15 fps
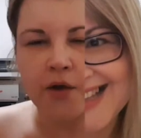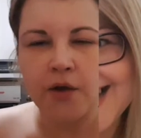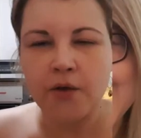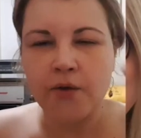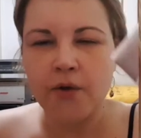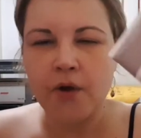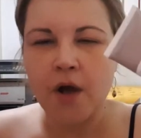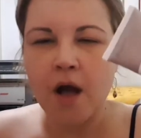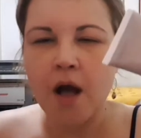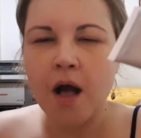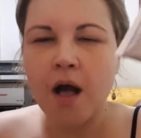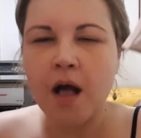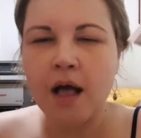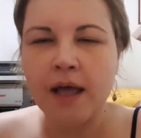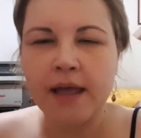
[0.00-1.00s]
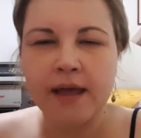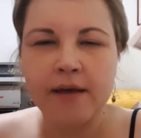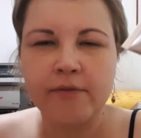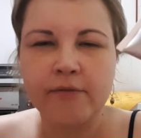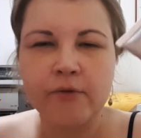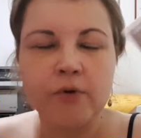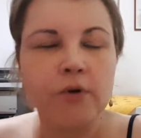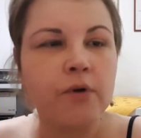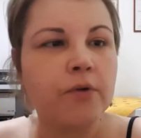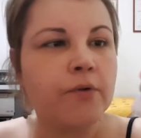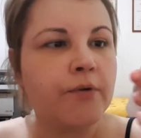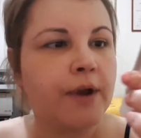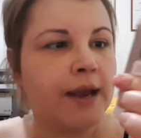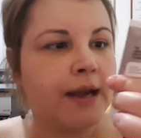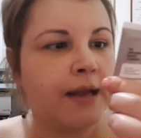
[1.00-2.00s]
So I have
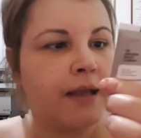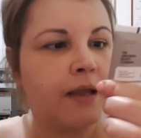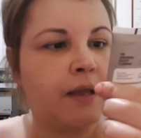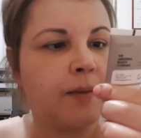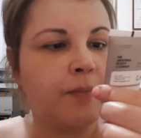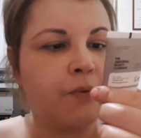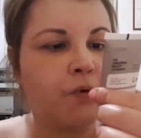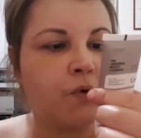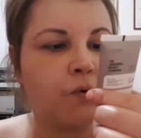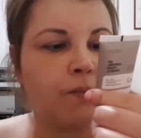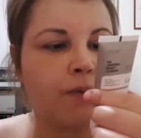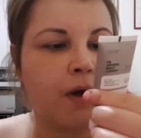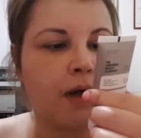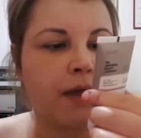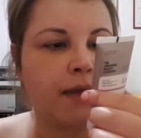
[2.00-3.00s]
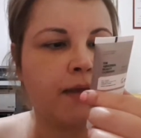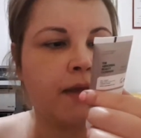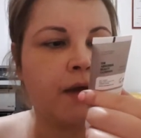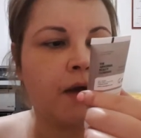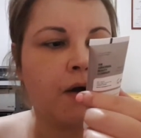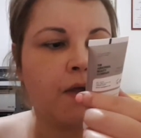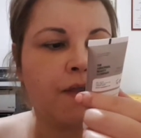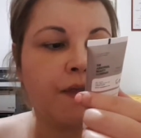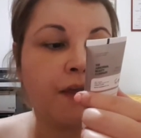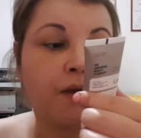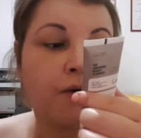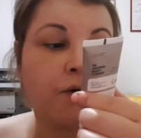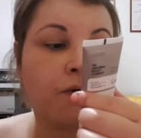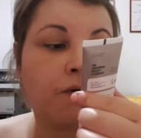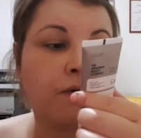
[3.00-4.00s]
already put my
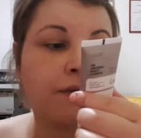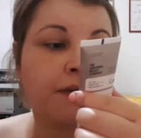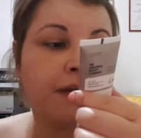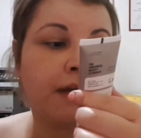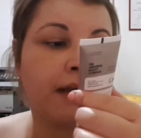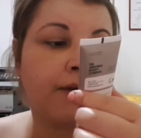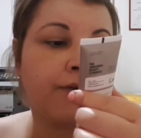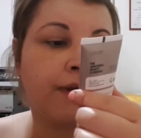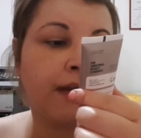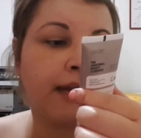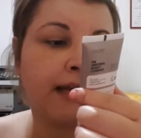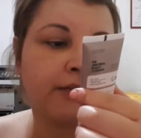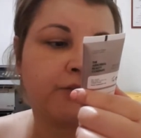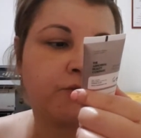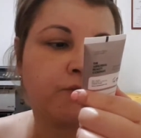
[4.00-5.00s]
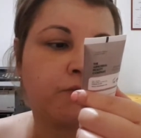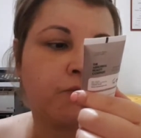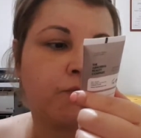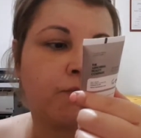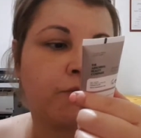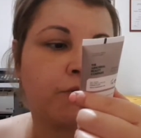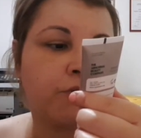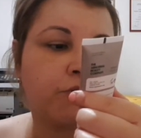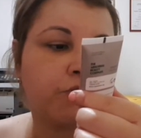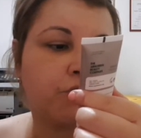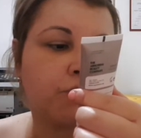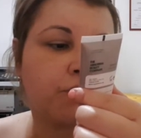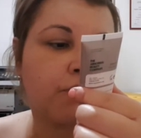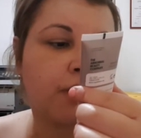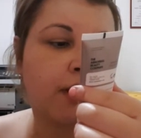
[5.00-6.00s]
The Ordinary Natural
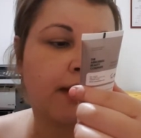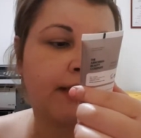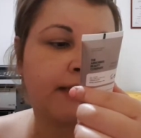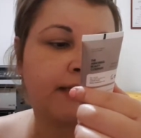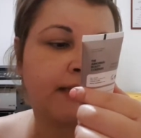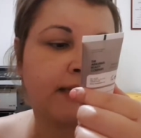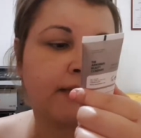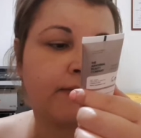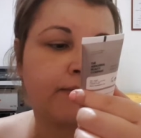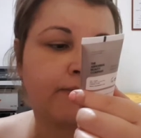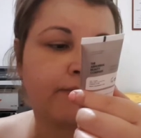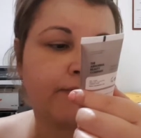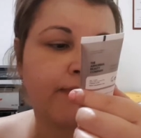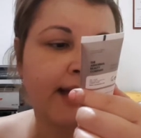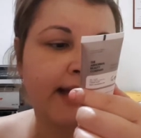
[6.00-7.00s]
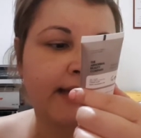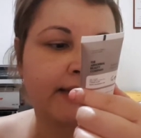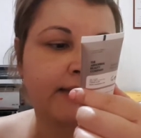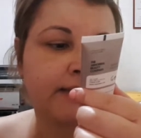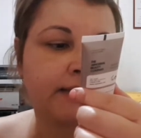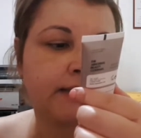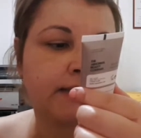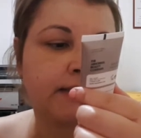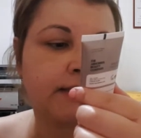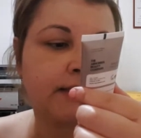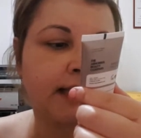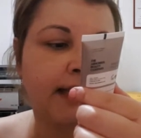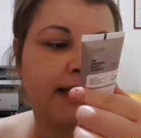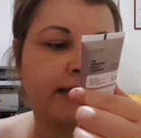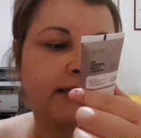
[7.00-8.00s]
Moisturizing
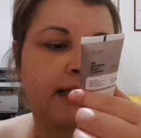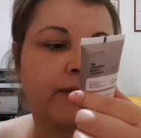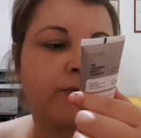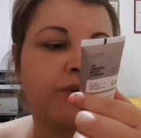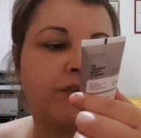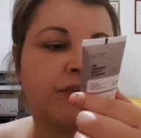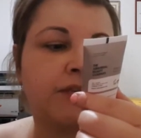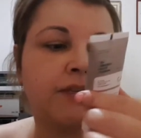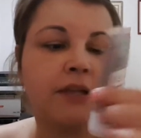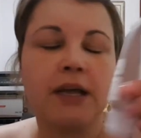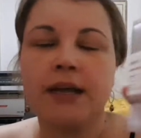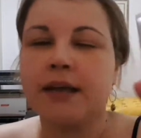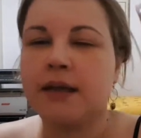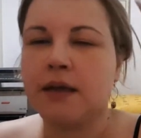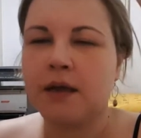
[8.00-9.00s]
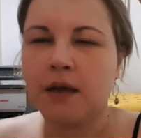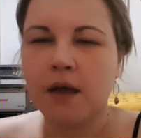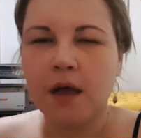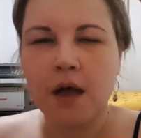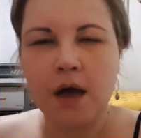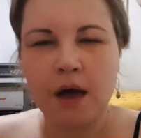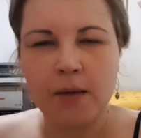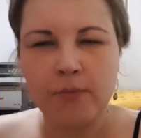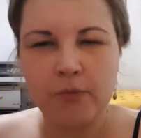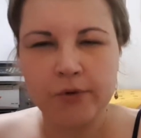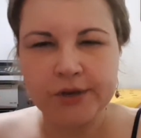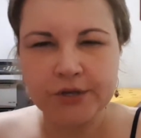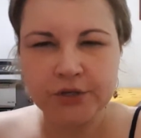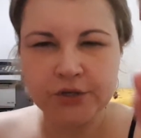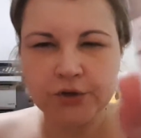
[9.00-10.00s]
Factors HA, which is like a
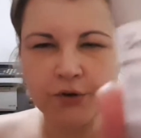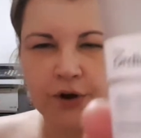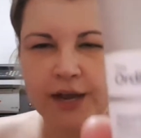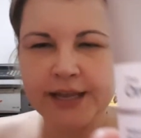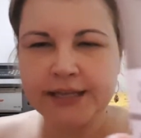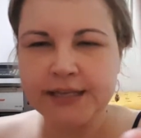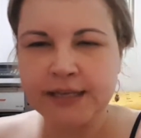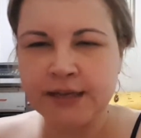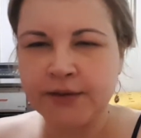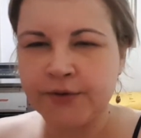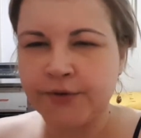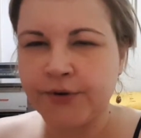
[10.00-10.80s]
moisturizing